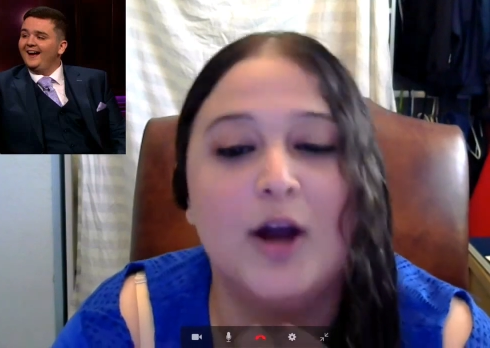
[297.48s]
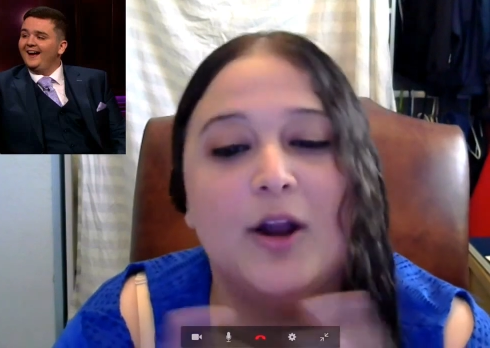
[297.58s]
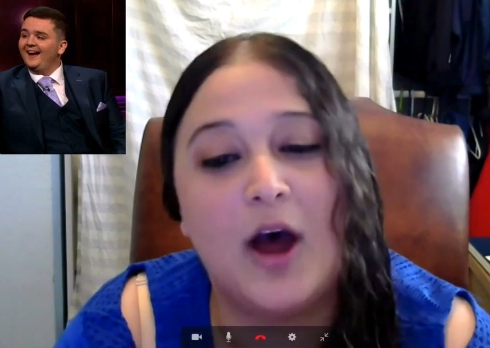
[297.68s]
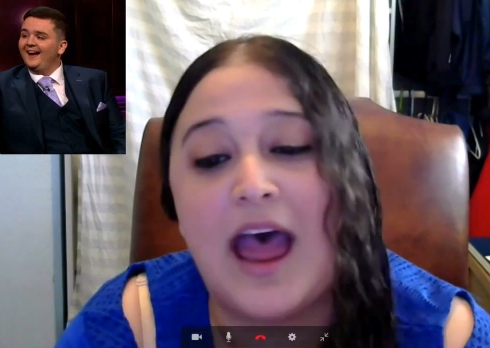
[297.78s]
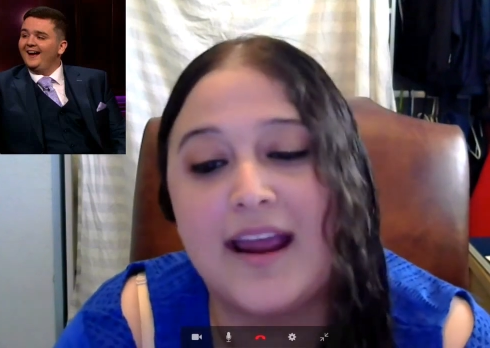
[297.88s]
Speaker 1: No,
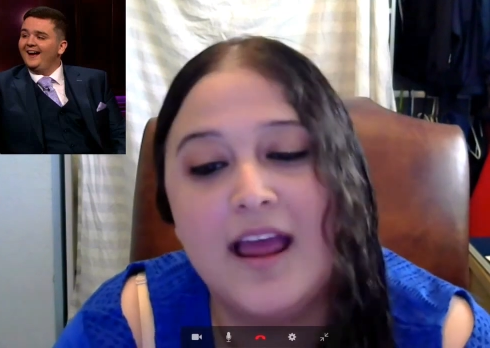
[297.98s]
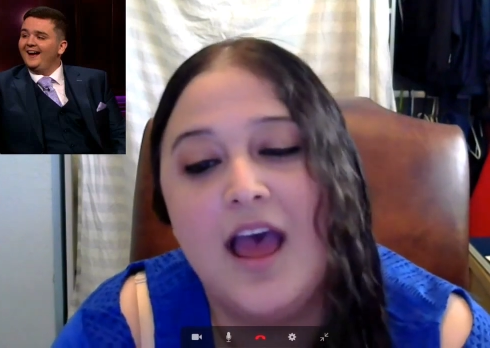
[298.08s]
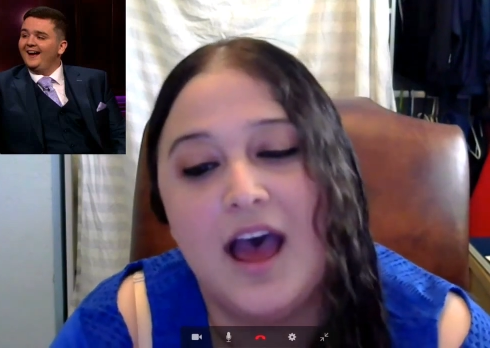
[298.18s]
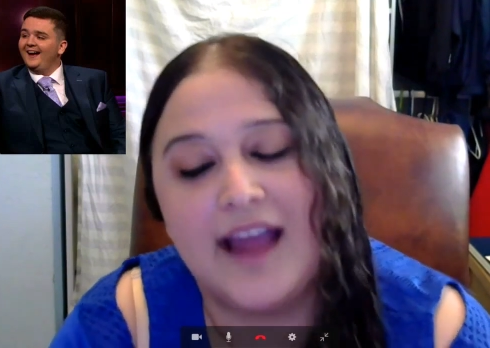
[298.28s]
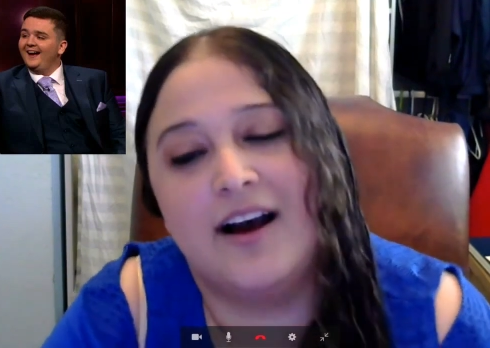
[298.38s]
no,
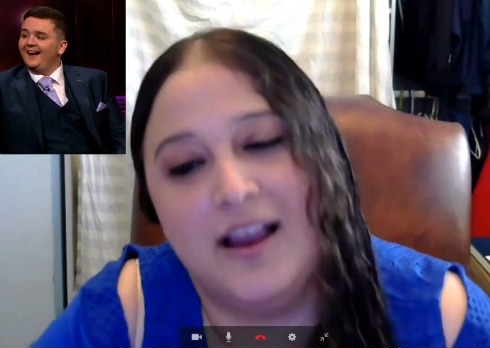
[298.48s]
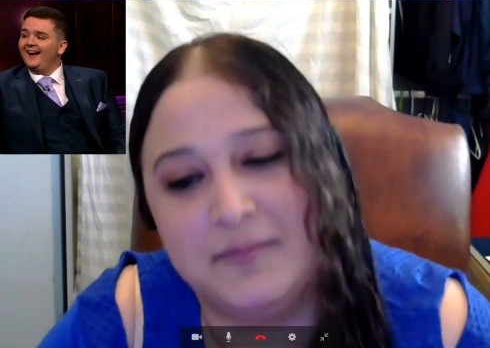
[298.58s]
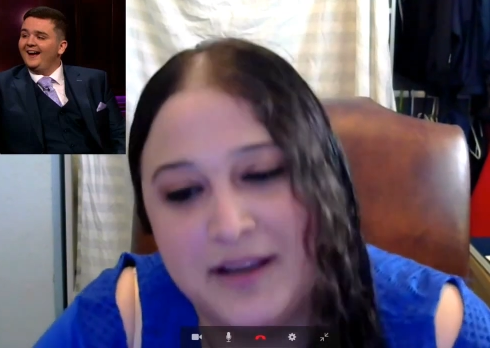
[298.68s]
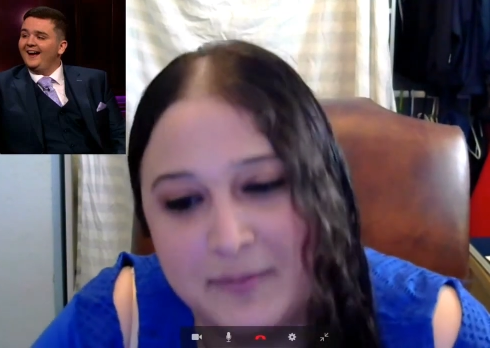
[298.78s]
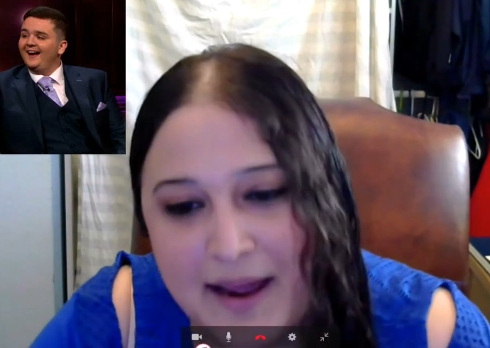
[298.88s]
I, I
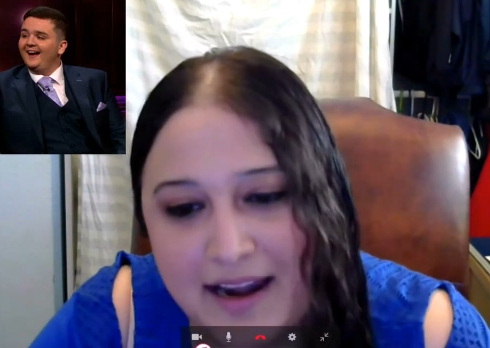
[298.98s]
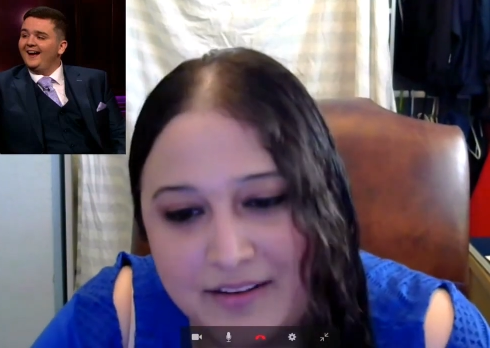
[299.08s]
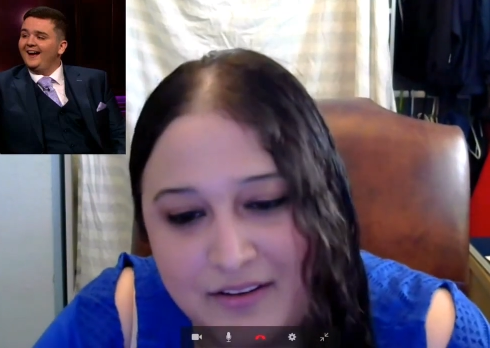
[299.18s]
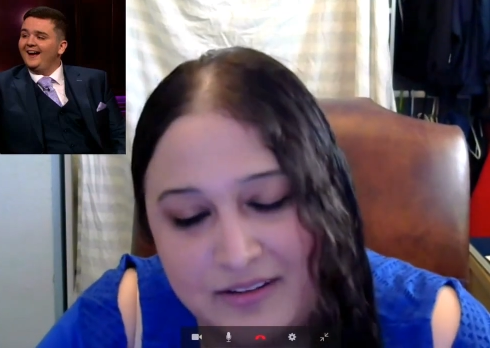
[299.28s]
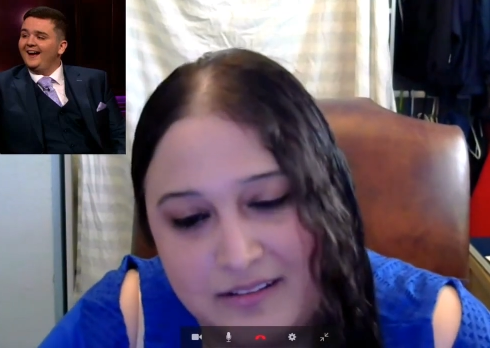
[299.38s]
call him Young
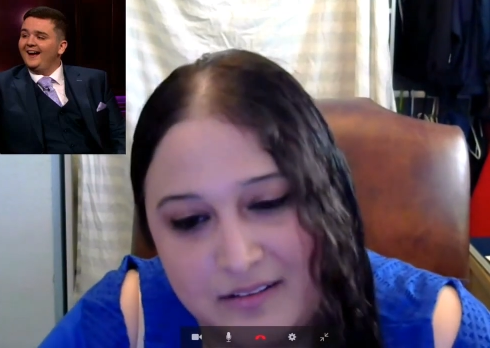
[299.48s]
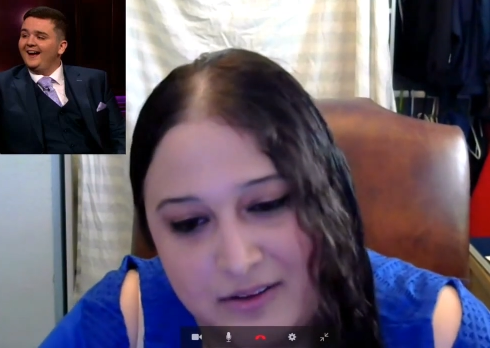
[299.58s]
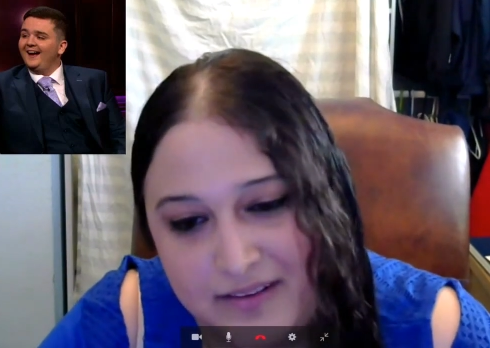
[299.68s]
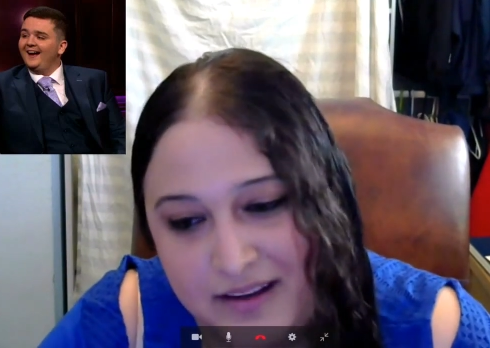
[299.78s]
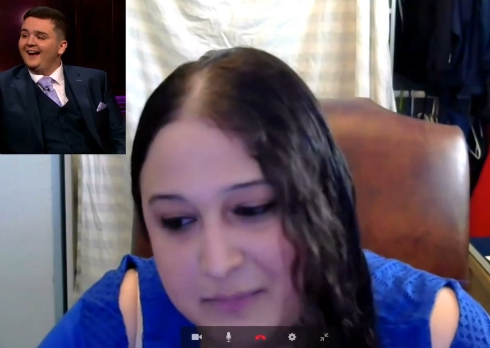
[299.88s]
Paddy too. Yeah.
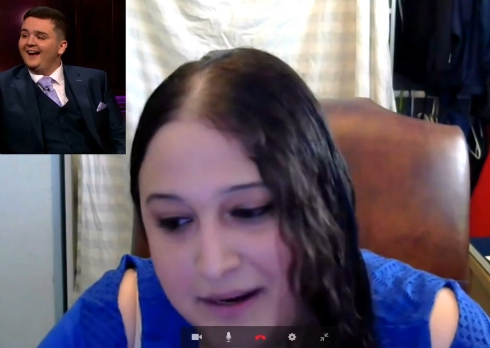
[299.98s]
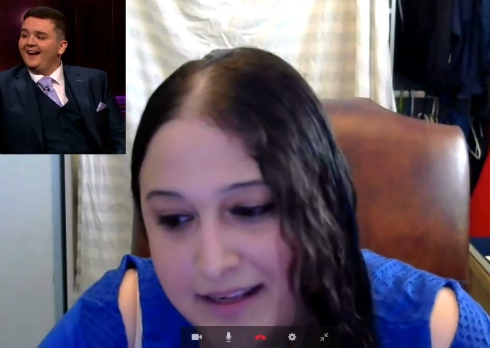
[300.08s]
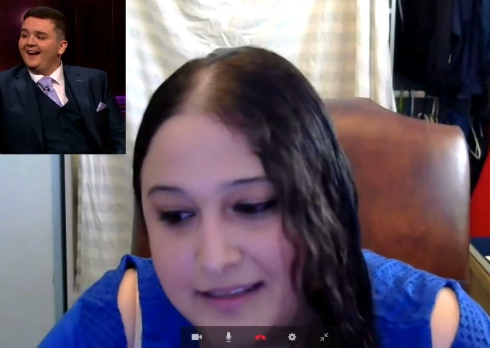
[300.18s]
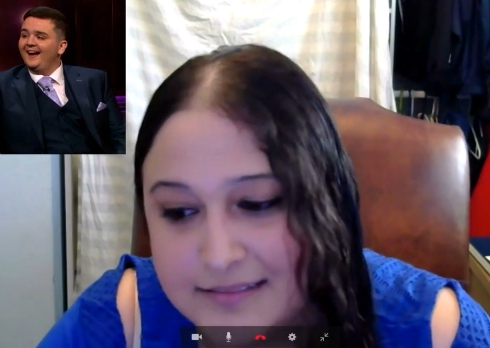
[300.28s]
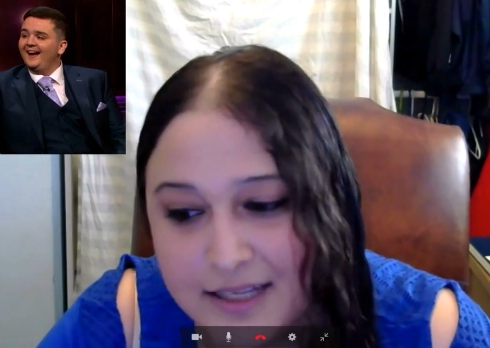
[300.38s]
Silver Fox.
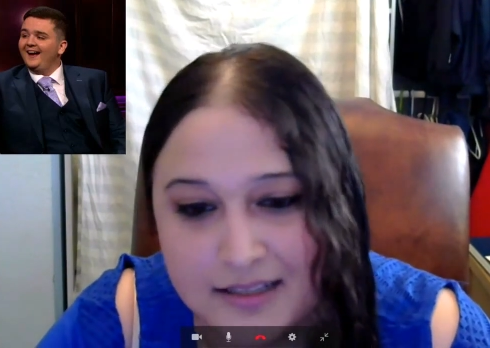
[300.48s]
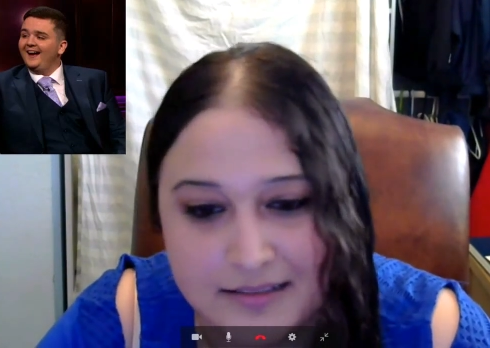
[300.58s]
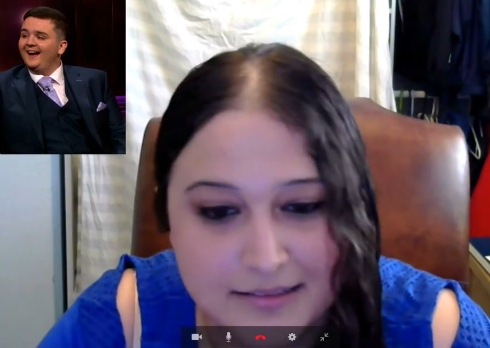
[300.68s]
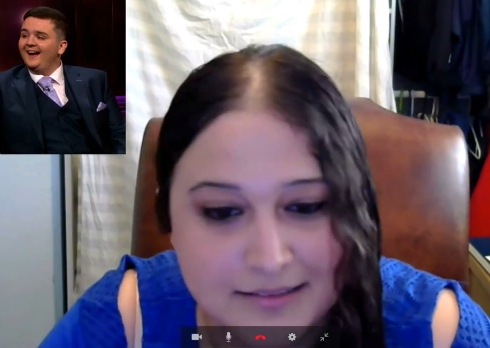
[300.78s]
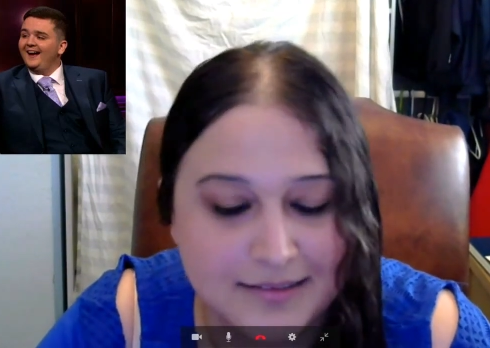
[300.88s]
Younger,
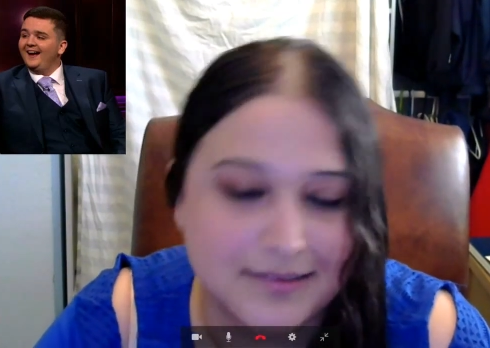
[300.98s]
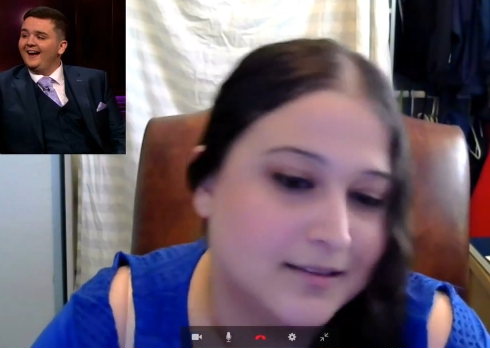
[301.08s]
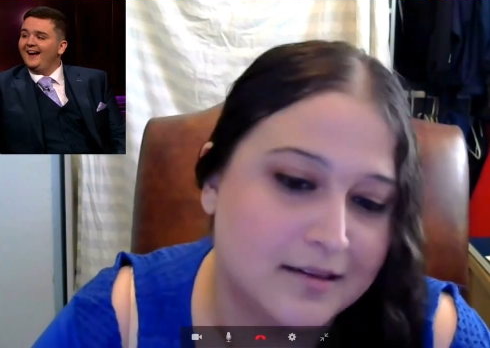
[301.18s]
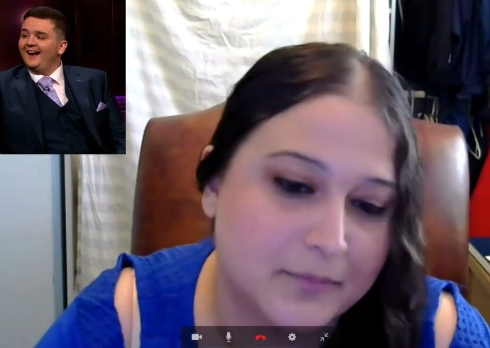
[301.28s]
so. young Paddy,